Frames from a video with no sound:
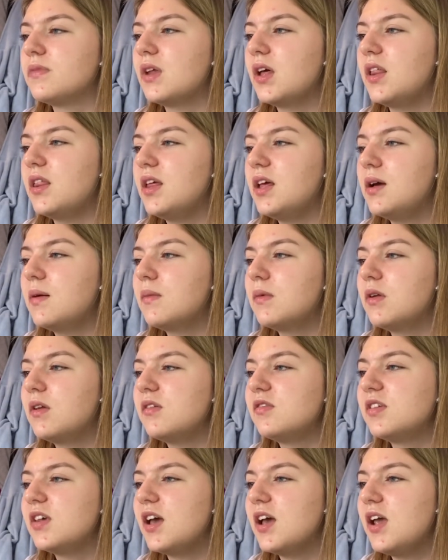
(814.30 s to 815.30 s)
I think I'm going to
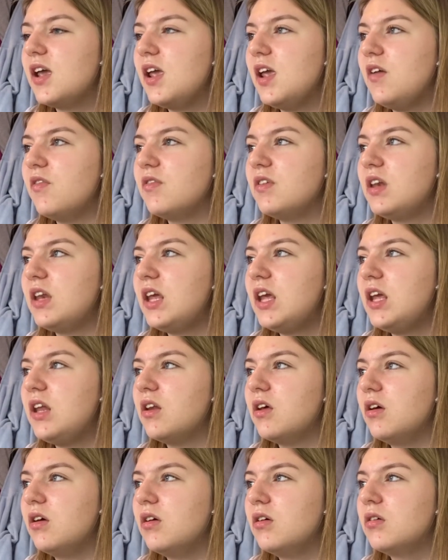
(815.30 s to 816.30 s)
say even
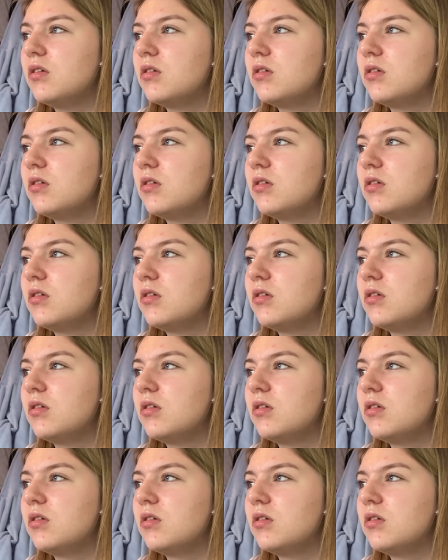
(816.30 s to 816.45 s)
Nina,